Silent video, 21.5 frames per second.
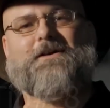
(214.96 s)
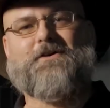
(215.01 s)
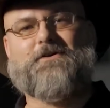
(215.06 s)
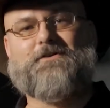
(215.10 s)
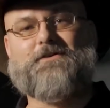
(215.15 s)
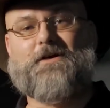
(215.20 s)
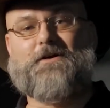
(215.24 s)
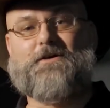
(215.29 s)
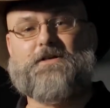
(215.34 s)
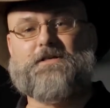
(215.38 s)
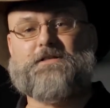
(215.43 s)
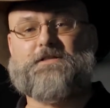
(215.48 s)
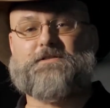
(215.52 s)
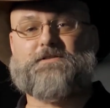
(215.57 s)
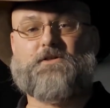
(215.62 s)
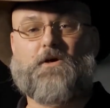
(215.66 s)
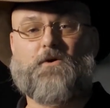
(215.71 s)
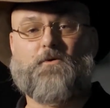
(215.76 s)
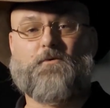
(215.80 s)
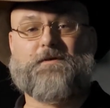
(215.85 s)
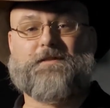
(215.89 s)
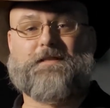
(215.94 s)
good area to
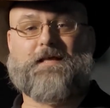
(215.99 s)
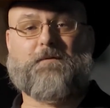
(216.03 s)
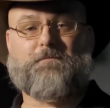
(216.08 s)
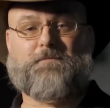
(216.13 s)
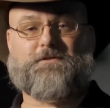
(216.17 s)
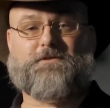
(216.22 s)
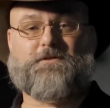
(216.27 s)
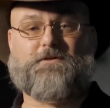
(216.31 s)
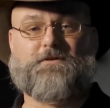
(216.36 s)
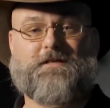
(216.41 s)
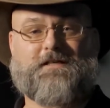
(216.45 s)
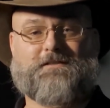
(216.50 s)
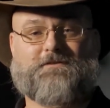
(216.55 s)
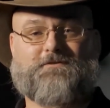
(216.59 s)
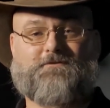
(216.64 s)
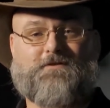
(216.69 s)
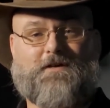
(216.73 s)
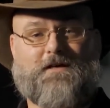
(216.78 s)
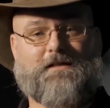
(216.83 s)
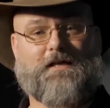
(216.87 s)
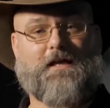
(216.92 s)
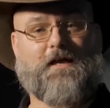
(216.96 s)
start with aperture is
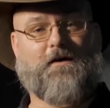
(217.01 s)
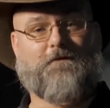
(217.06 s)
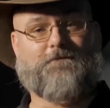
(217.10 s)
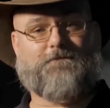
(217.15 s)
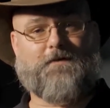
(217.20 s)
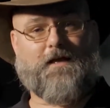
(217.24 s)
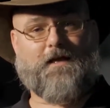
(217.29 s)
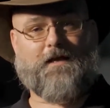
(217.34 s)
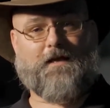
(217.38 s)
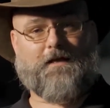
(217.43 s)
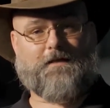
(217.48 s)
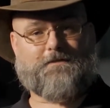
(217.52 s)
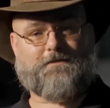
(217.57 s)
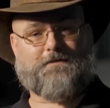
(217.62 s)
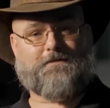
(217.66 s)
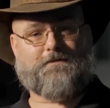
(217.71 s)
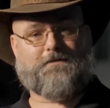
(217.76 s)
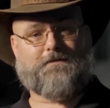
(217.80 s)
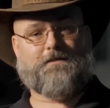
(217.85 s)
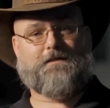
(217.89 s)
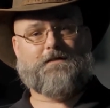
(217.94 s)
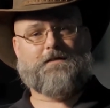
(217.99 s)
around f8.
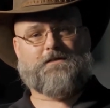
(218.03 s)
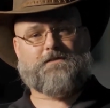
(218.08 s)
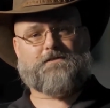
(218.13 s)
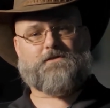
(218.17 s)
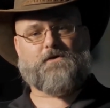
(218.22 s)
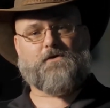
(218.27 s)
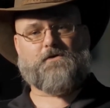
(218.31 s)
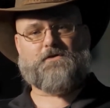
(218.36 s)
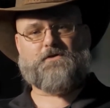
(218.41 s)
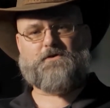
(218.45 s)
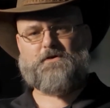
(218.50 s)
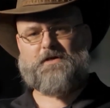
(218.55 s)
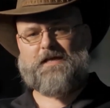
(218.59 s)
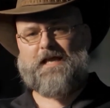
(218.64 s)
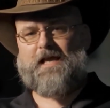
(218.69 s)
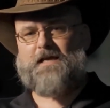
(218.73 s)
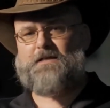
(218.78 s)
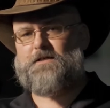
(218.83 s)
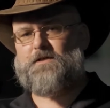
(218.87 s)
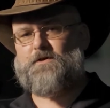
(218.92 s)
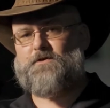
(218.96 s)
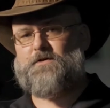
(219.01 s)
So you
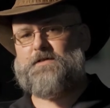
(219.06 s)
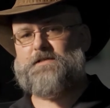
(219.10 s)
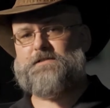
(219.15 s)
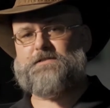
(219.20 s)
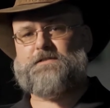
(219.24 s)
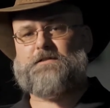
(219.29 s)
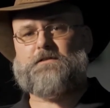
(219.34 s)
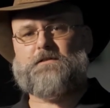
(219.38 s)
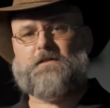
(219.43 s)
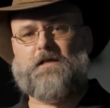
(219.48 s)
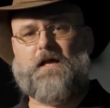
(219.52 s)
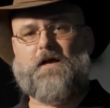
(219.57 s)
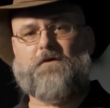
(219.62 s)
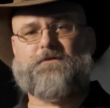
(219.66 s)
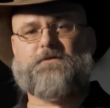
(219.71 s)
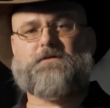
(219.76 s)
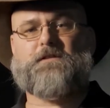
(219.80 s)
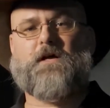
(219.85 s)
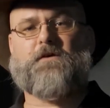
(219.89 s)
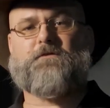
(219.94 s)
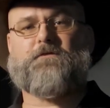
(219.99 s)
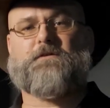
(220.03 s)
can increase to
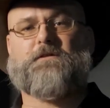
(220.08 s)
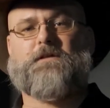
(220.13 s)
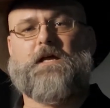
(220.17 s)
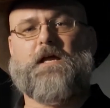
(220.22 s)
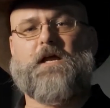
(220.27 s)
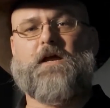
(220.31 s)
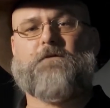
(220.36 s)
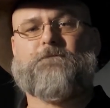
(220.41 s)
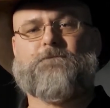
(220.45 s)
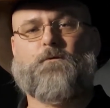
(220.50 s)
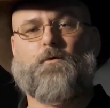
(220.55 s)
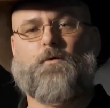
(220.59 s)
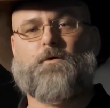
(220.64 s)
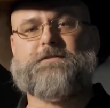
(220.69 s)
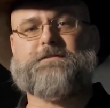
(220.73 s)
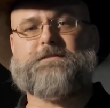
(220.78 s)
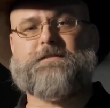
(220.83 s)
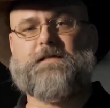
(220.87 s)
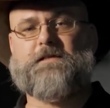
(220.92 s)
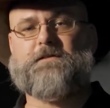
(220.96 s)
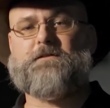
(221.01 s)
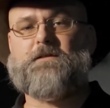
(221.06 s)
f11,
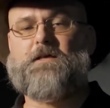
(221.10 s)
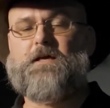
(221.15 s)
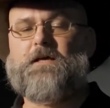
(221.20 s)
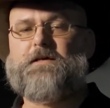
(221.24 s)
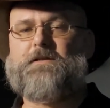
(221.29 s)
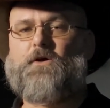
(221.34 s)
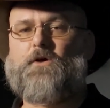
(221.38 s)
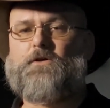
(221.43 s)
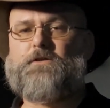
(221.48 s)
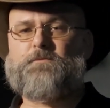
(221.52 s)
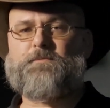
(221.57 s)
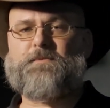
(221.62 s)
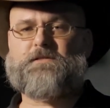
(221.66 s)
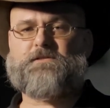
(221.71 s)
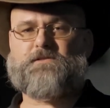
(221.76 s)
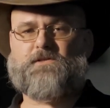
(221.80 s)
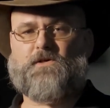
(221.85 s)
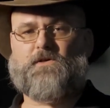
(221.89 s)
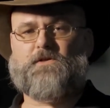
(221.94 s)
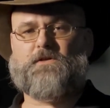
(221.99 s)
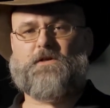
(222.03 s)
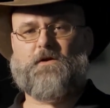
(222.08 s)
f14. It all depends
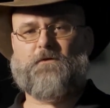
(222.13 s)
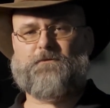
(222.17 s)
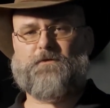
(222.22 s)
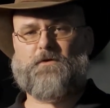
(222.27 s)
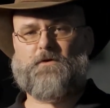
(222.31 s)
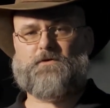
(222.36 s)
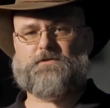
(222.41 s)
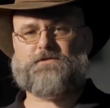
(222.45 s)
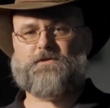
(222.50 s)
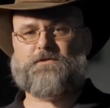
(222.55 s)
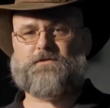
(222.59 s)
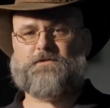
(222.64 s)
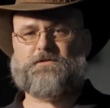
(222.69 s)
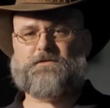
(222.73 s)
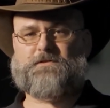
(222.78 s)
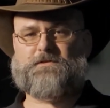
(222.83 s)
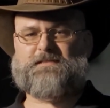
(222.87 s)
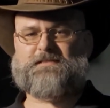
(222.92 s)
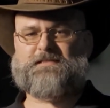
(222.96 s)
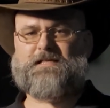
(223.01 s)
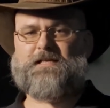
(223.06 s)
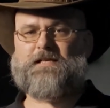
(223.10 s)
on if you're
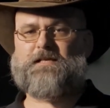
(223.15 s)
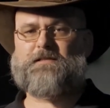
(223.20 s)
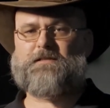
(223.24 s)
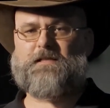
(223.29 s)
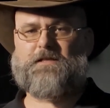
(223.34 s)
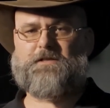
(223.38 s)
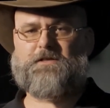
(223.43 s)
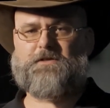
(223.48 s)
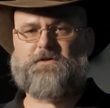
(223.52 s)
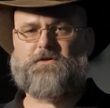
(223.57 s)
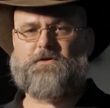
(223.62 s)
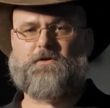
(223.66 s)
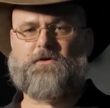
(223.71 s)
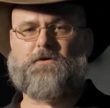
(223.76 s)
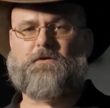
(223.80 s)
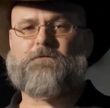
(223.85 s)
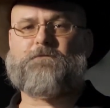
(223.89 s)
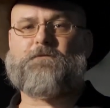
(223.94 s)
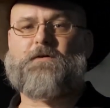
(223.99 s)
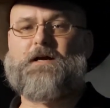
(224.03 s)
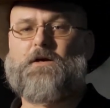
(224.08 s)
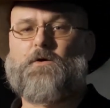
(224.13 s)
seeing that your
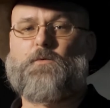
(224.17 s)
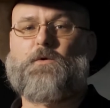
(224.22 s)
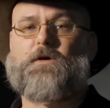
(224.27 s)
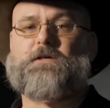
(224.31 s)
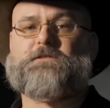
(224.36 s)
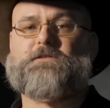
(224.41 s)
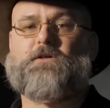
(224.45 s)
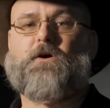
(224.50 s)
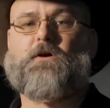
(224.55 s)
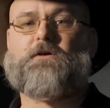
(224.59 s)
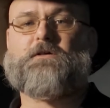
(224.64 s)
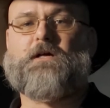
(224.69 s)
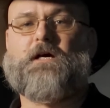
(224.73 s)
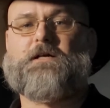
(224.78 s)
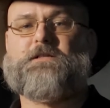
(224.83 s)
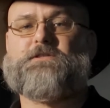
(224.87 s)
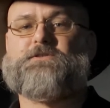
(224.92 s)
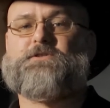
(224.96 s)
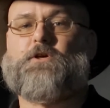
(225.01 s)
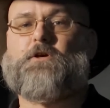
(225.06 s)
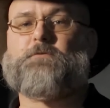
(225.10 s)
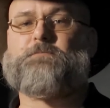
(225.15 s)
fireworks are not
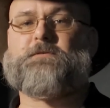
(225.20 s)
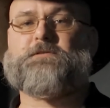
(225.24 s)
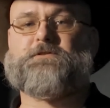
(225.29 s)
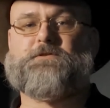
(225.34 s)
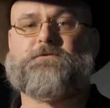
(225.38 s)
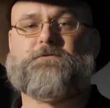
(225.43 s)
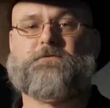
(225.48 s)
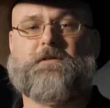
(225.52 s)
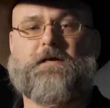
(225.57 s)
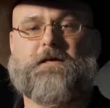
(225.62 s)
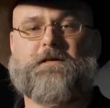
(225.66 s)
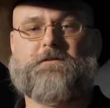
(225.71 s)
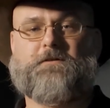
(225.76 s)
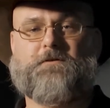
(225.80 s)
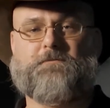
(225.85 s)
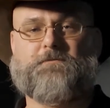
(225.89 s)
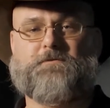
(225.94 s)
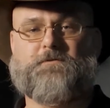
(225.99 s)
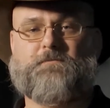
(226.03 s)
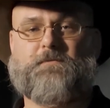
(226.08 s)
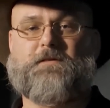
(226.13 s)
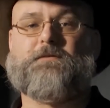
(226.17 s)
as sharp as you would like them
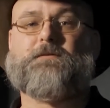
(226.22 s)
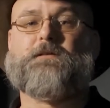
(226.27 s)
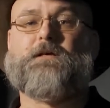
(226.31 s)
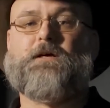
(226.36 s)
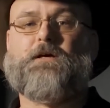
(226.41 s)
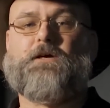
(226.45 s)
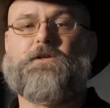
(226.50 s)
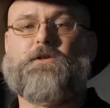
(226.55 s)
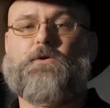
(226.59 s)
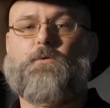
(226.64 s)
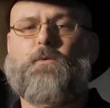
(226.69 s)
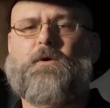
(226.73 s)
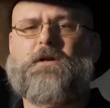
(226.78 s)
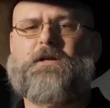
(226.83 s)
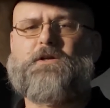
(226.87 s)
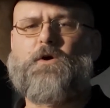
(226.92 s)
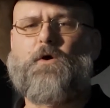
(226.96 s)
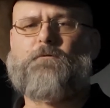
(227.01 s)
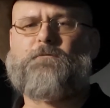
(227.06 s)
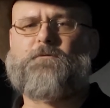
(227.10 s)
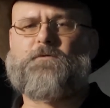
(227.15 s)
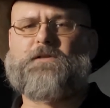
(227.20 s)
to be. You want to
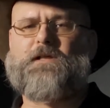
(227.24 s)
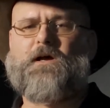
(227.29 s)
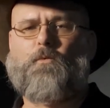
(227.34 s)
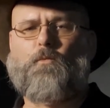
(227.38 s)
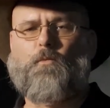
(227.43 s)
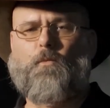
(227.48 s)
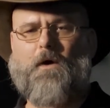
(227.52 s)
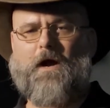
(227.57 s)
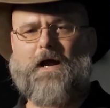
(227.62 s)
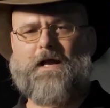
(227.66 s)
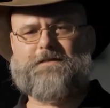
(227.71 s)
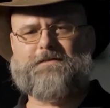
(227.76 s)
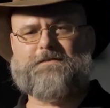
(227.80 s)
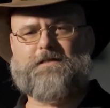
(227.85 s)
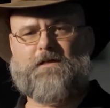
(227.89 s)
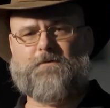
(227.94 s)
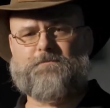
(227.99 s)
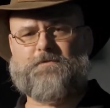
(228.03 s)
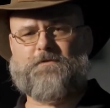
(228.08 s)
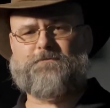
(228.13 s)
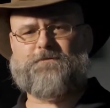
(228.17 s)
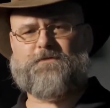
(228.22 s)
go for that wide
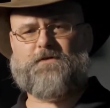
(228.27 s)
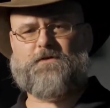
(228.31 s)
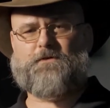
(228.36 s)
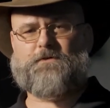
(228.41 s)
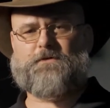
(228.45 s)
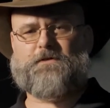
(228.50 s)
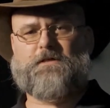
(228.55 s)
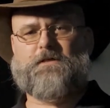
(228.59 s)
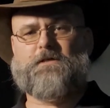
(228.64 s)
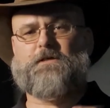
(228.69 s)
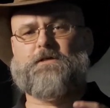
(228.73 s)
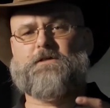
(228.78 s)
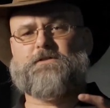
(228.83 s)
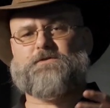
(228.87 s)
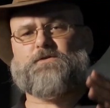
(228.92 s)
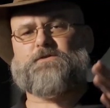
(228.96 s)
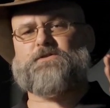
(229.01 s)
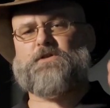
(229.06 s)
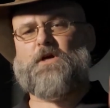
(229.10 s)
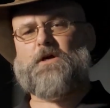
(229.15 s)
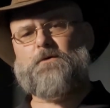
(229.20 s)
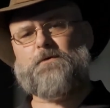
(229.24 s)
depth of field. So
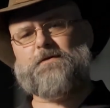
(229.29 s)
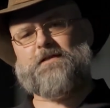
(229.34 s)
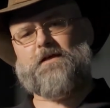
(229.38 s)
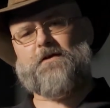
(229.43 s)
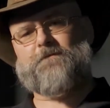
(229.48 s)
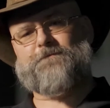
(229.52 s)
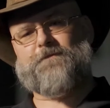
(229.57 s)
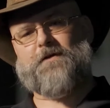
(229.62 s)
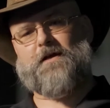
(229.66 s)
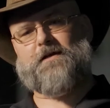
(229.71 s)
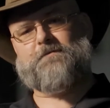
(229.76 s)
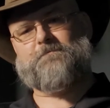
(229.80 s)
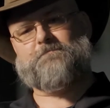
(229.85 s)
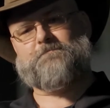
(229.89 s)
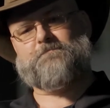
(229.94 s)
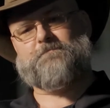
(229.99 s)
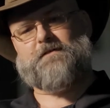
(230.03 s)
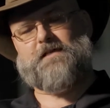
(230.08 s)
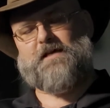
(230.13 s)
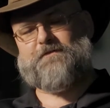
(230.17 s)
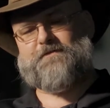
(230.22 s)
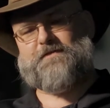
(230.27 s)
start with f8.
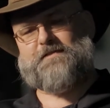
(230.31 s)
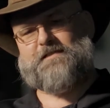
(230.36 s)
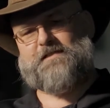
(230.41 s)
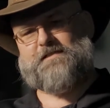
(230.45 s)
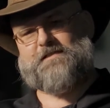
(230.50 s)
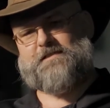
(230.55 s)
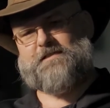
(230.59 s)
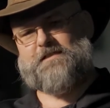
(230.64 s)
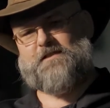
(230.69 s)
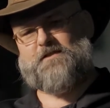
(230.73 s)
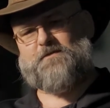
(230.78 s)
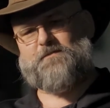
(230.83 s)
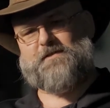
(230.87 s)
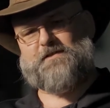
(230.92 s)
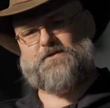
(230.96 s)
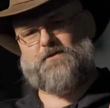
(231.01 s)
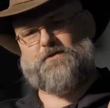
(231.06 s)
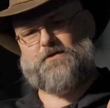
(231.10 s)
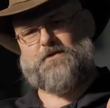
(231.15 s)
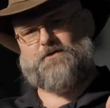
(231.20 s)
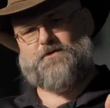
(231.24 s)
If it doesn't seem to be doing the